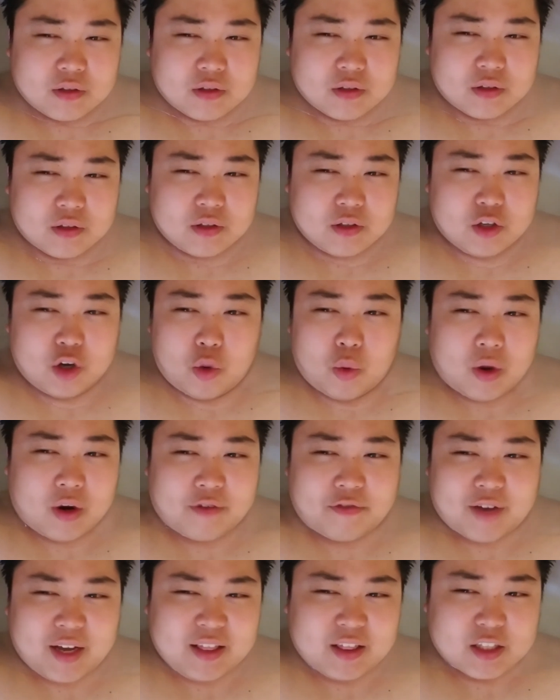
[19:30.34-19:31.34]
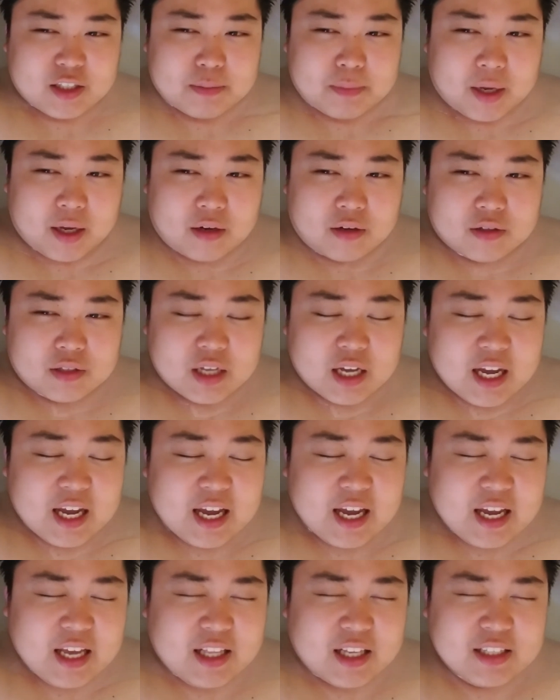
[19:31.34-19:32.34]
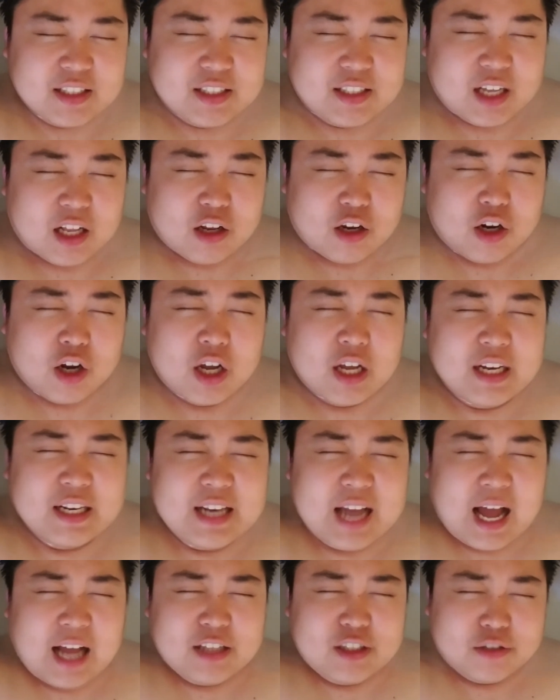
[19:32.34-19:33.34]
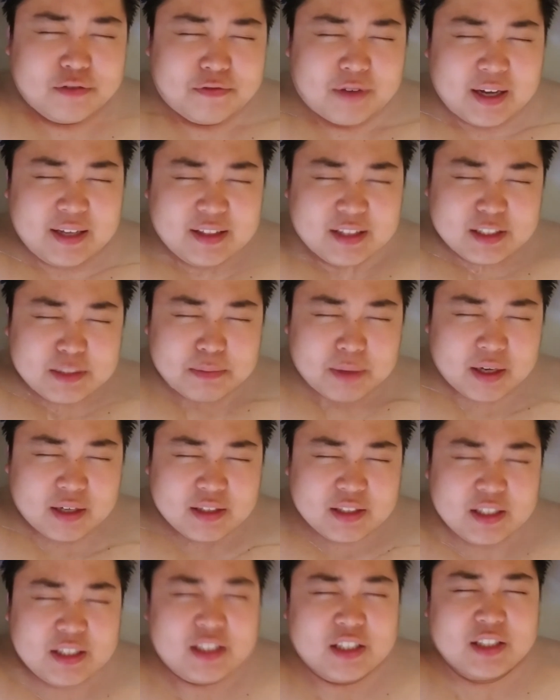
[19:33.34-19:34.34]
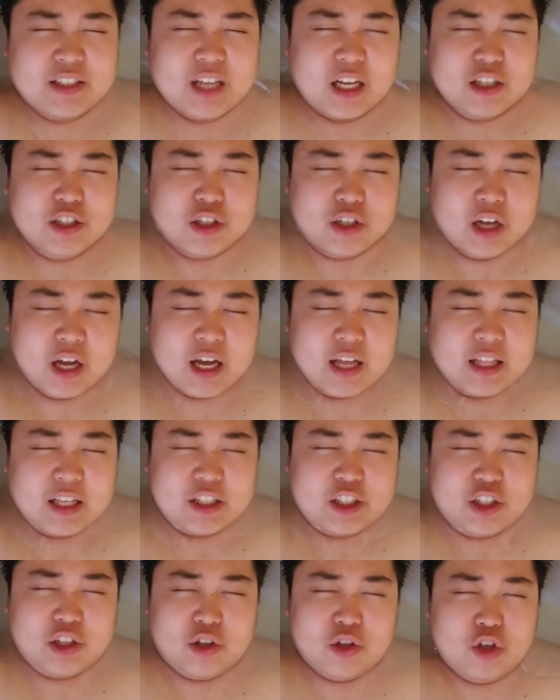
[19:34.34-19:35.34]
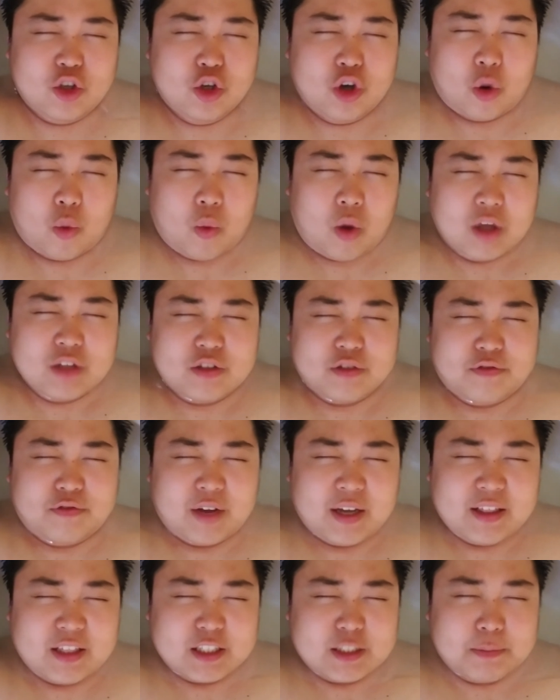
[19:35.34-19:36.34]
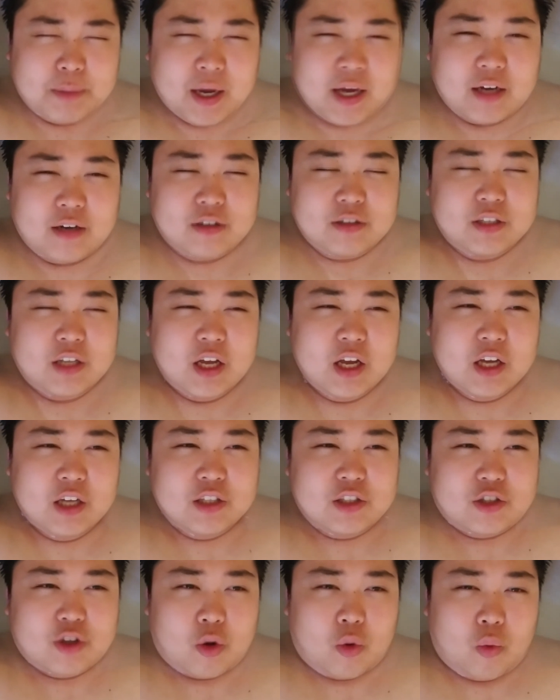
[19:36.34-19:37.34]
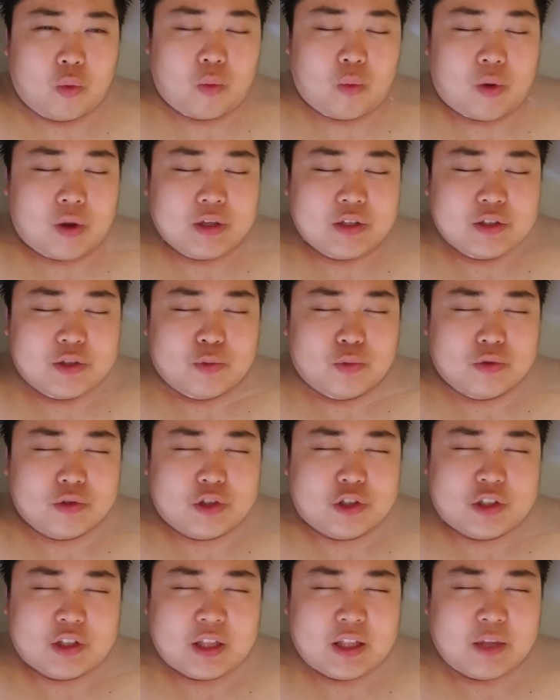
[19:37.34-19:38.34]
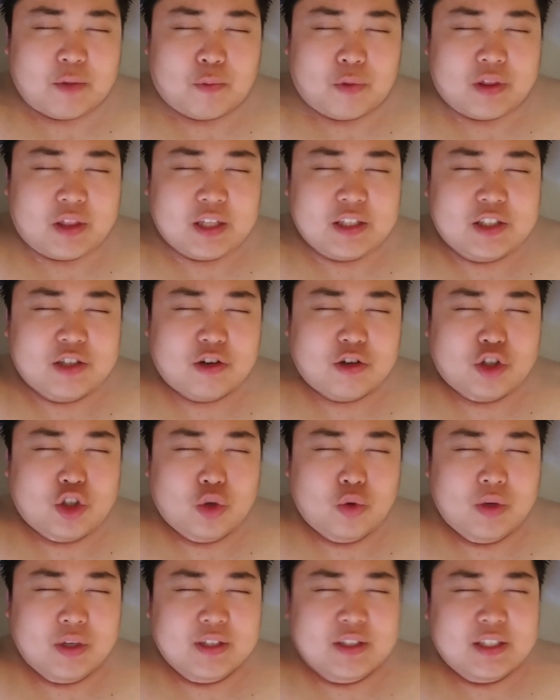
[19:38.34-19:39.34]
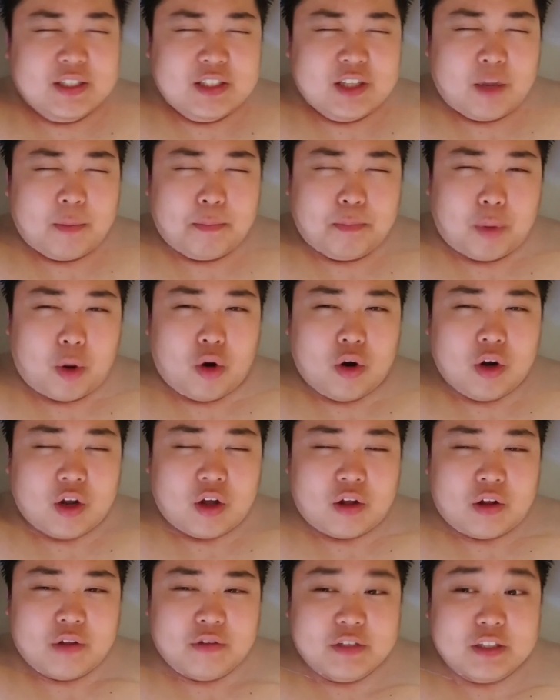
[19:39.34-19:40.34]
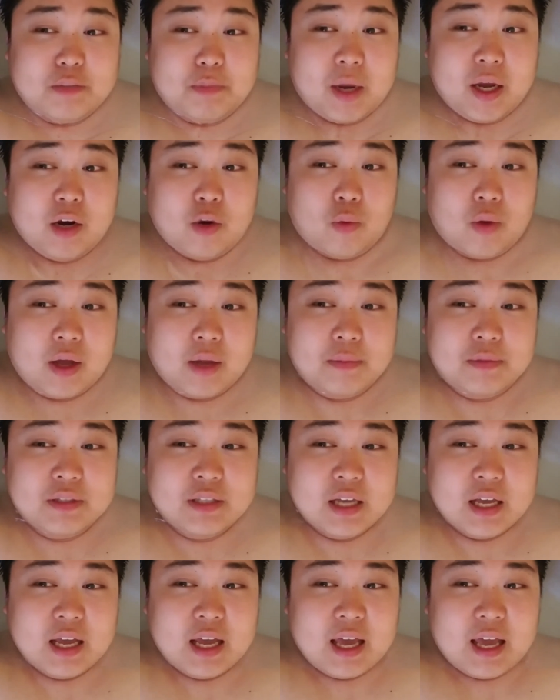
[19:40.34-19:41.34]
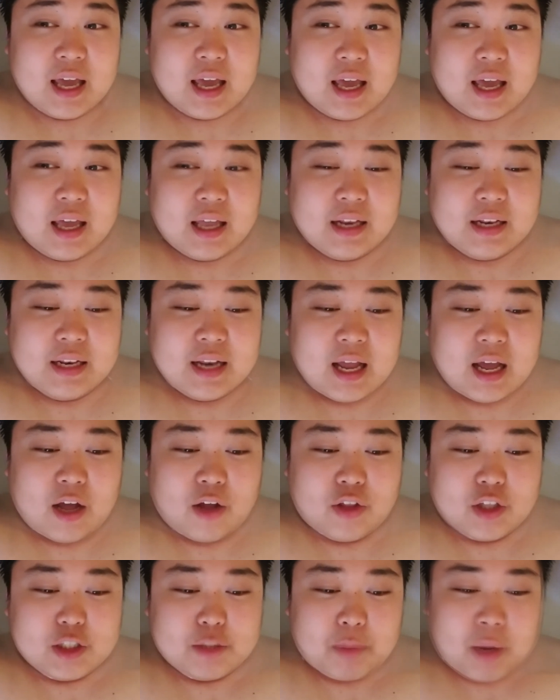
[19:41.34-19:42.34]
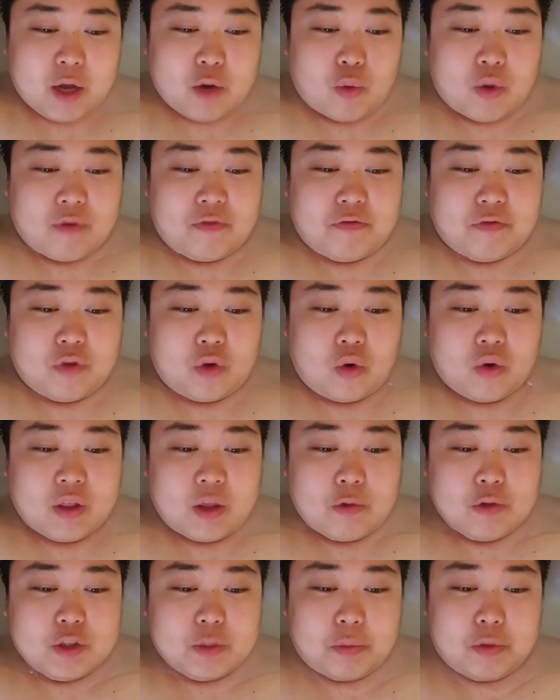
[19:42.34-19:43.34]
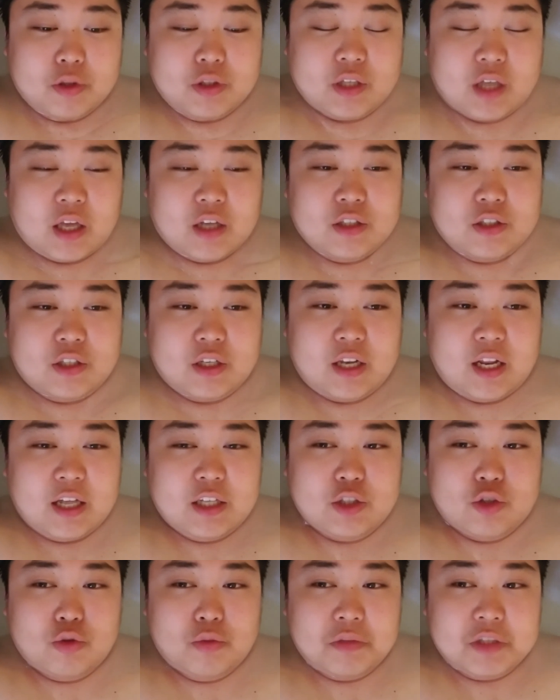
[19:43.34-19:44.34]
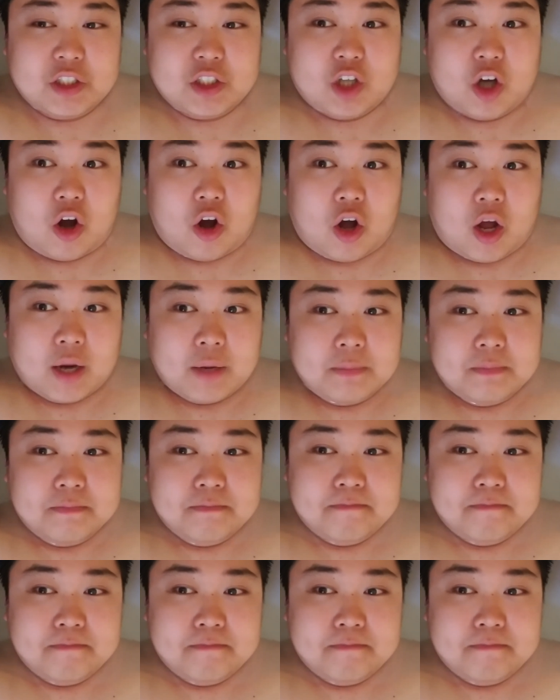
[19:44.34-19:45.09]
You don't want to fight the spiders. He doesn't tell her not to fight the spiders. He just tells her that you don't want to fight the spiders. So what they start doing is they start burning all the spider webs, and now the spiderweb floor that was supposed to get us to the next room is gone.